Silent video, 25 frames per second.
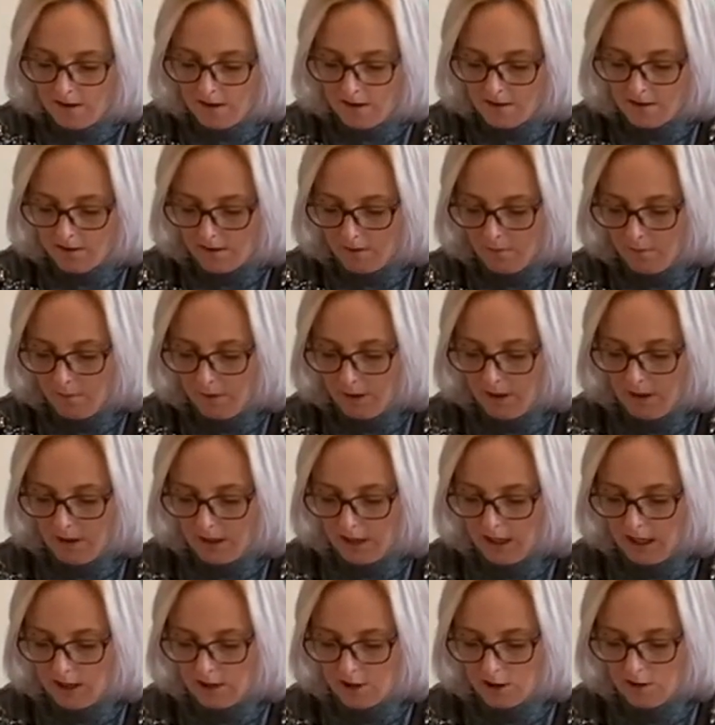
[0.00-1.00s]
So a bit of
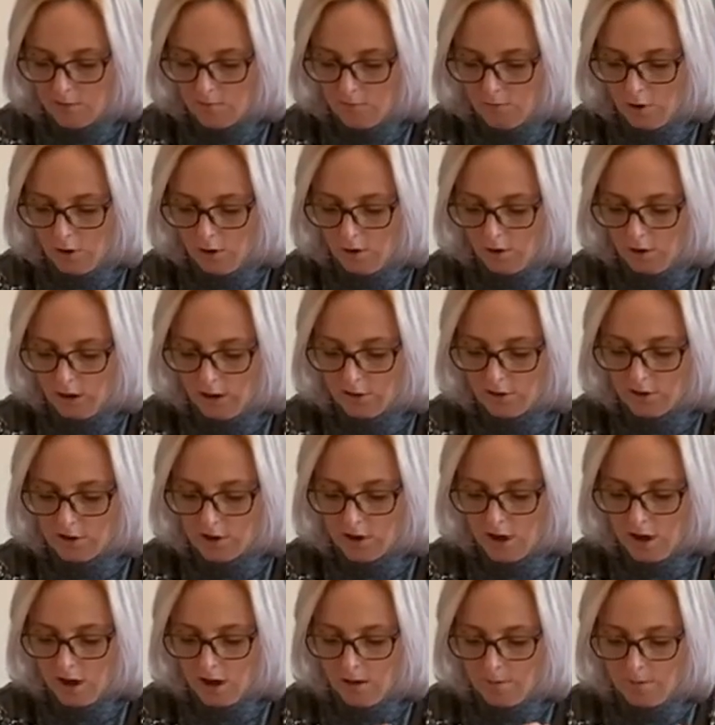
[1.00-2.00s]
kitchen roll on
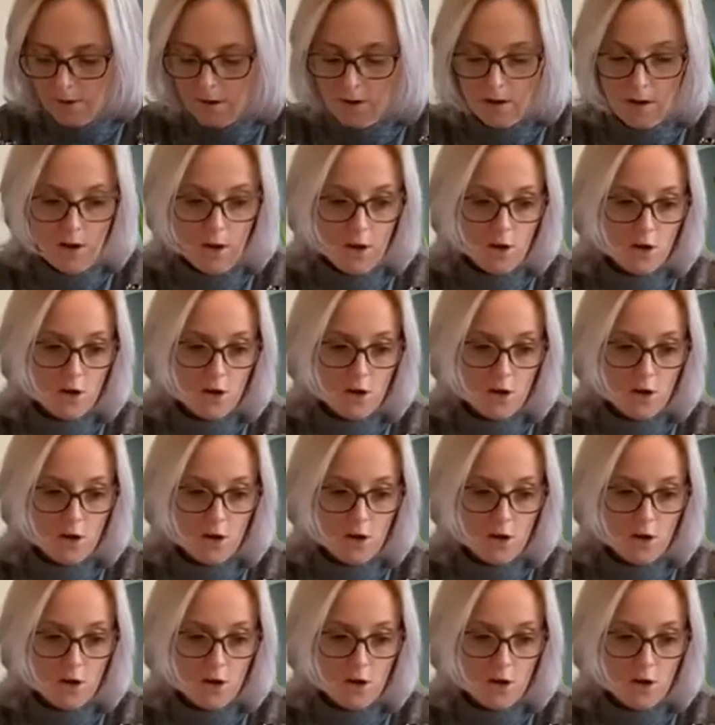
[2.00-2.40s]
top.